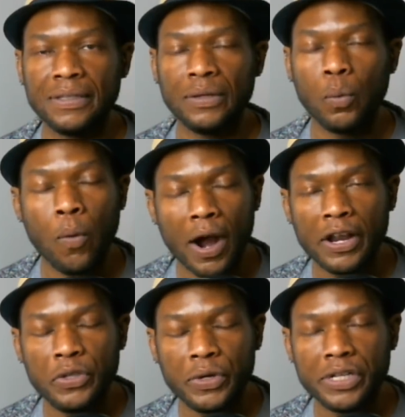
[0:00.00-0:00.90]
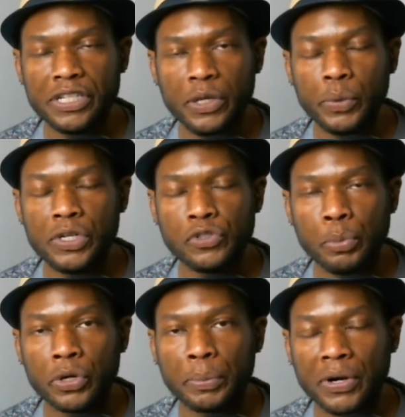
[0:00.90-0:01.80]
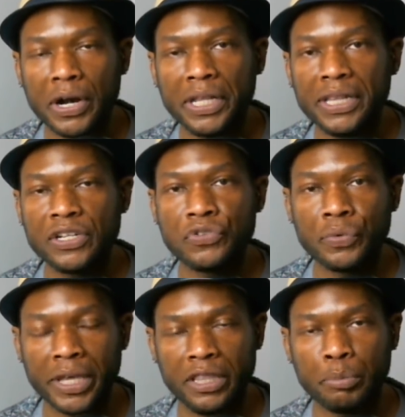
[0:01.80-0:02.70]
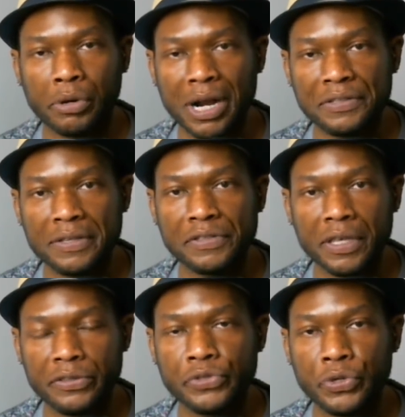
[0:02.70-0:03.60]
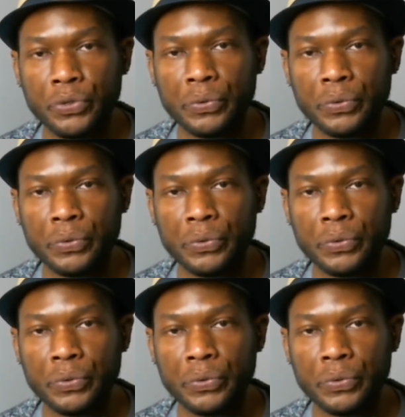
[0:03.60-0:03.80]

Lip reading: Why are you continuing to support a party that is rigging the process against you?